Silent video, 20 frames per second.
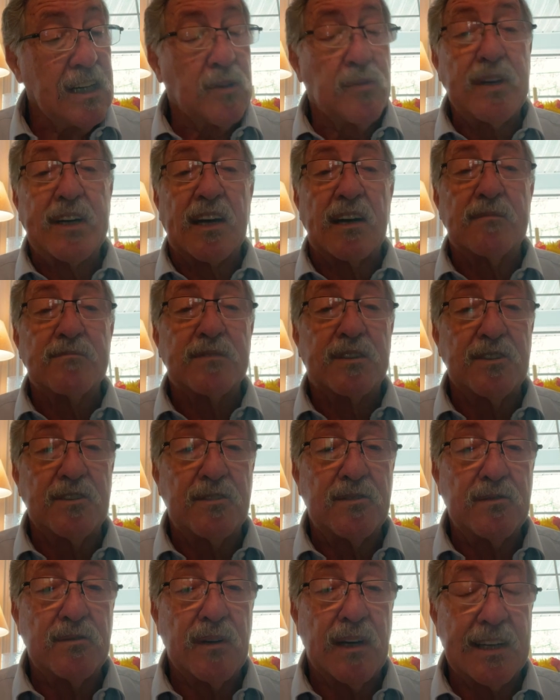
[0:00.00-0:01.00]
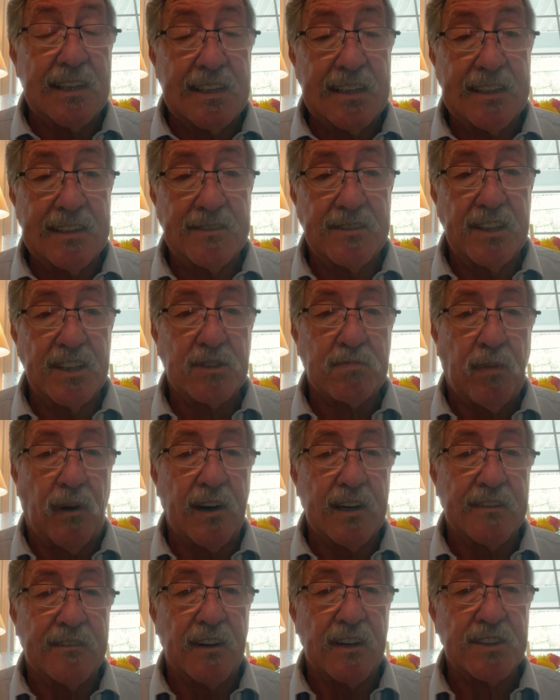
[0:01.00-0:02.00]
We come to this
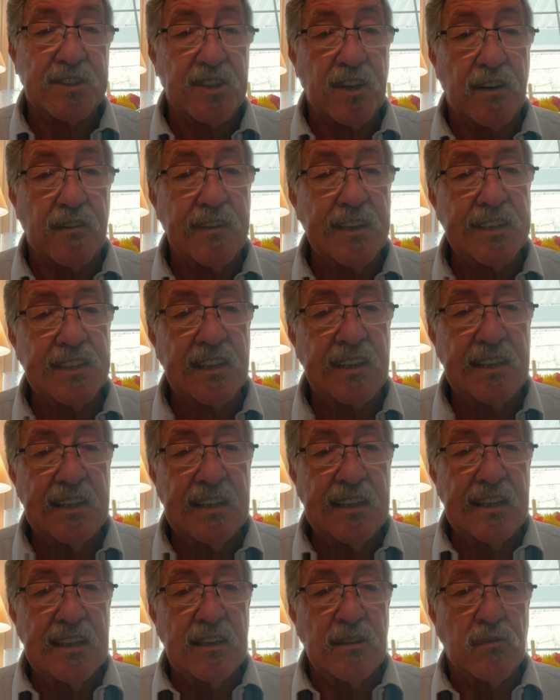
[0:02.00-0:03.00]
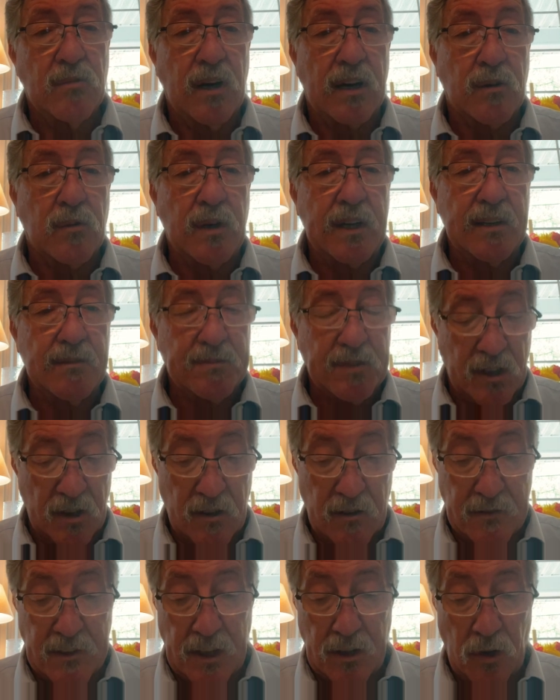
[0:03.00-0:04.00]
part of our service where we
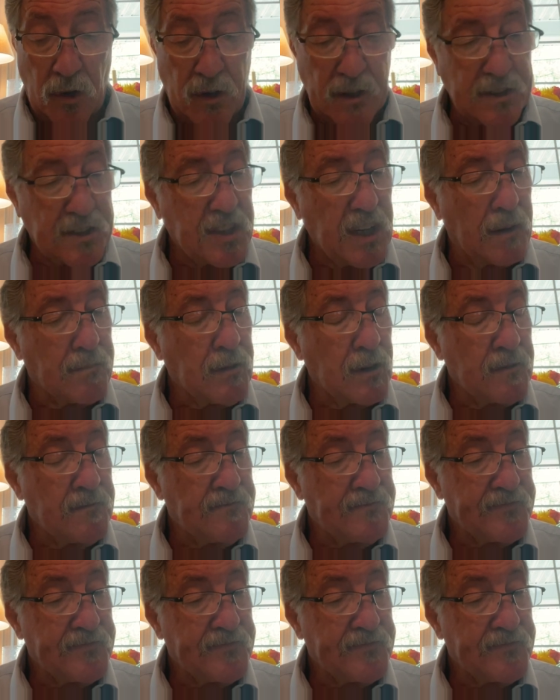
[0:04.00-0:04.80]
observe the Lord's Supper.